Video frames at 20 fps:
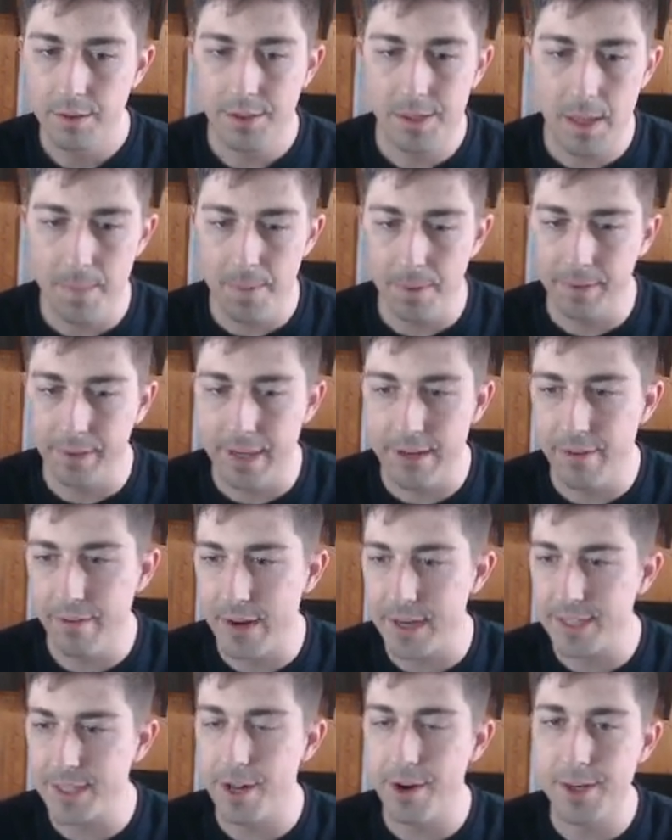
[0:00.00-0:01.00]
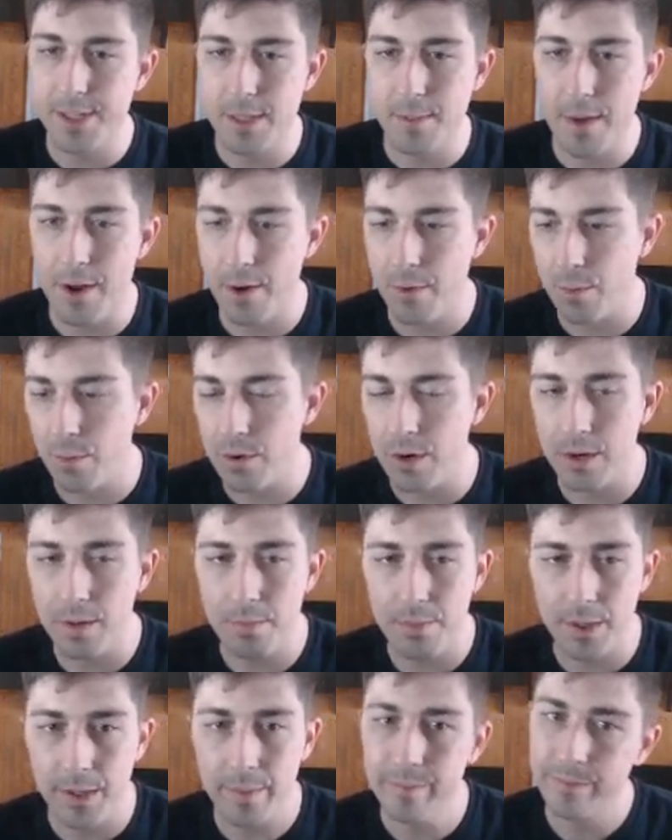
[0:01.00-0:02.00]
Typically, Divine Thunder is the better one,
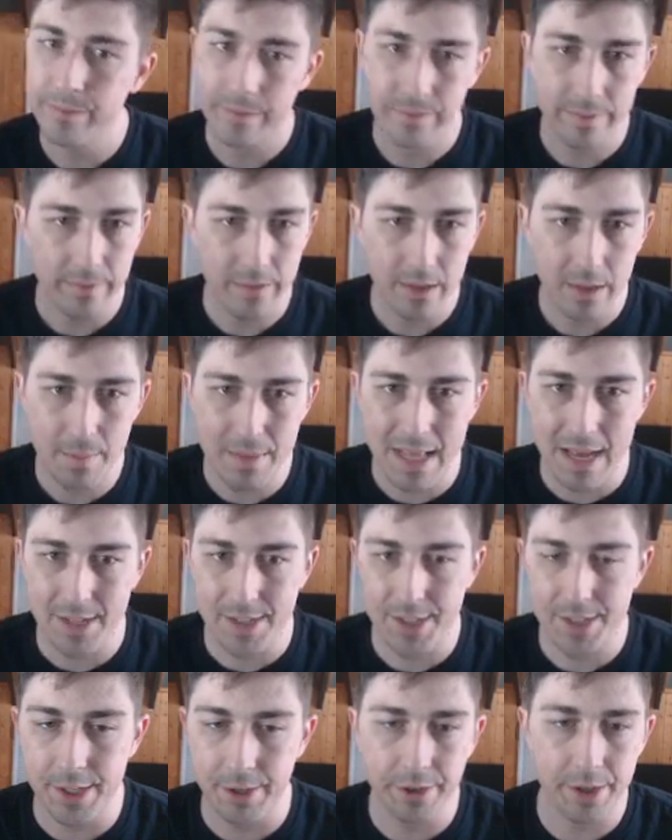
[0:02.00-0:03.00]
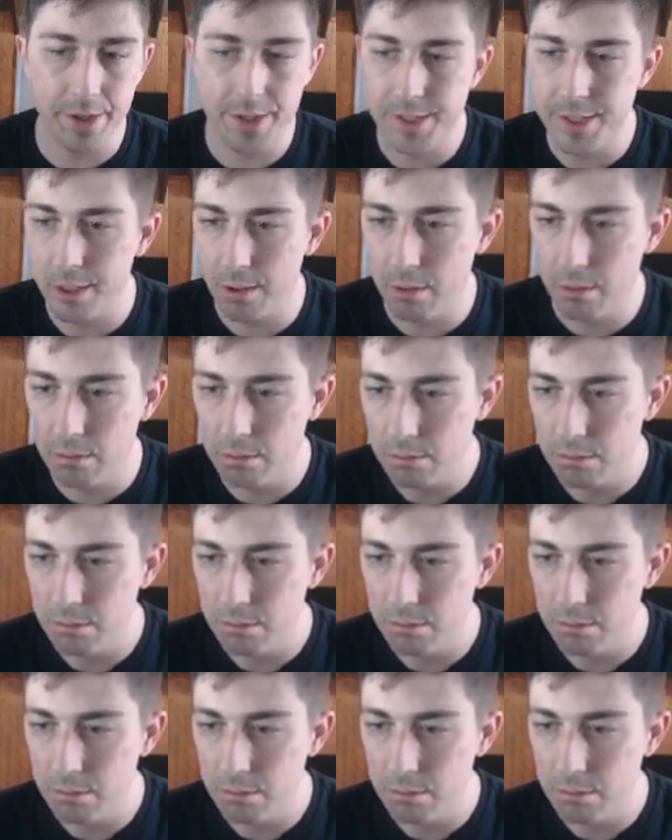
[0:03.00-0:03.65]
but I mean, that's still good too.